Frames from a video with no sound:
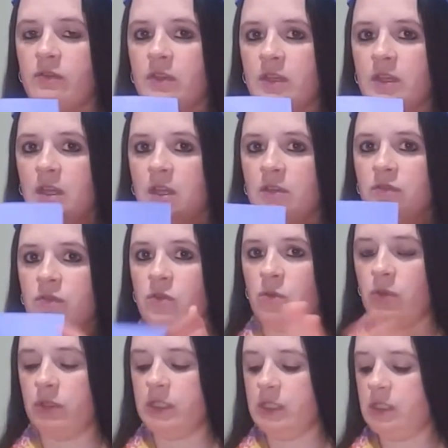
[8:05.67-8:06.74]
And
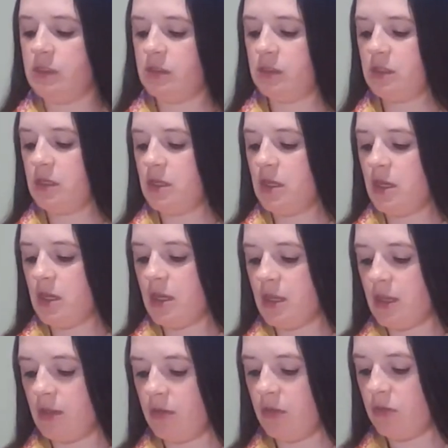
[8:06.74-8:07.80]
unfold it. And
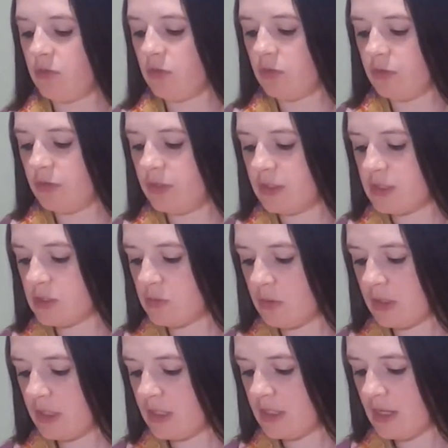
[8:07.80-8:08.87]
then we fold this
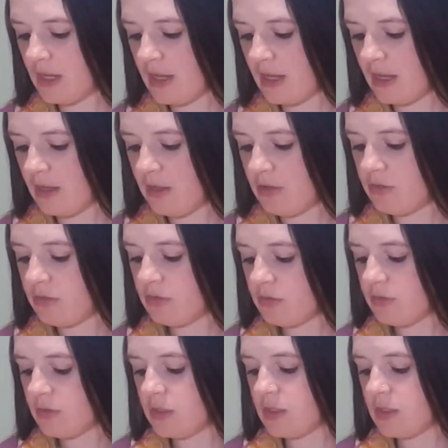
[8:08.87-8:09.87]
one in half.